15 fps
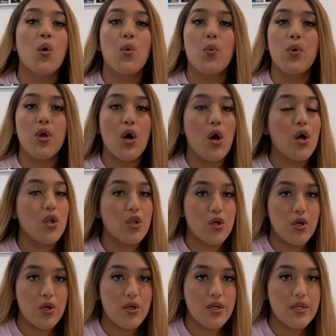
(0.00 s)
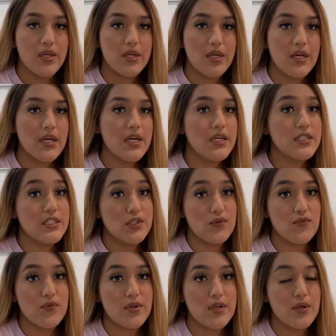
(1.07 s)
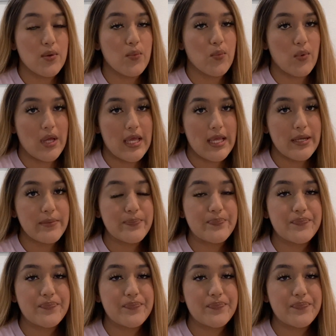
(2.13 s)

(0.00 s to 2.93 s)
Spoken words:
We all learn a different way.